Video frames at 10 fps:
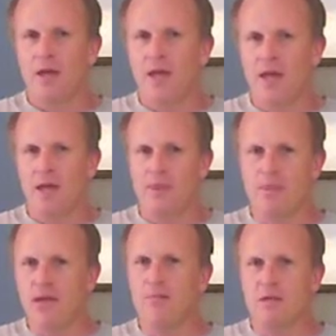And
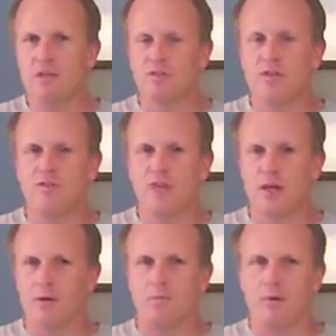that means
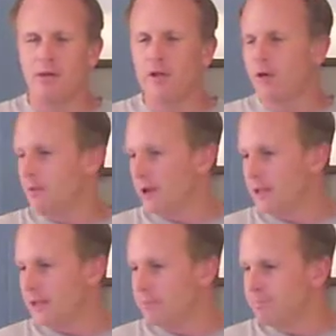staying completely
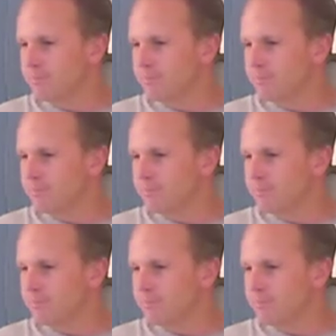clear-minded.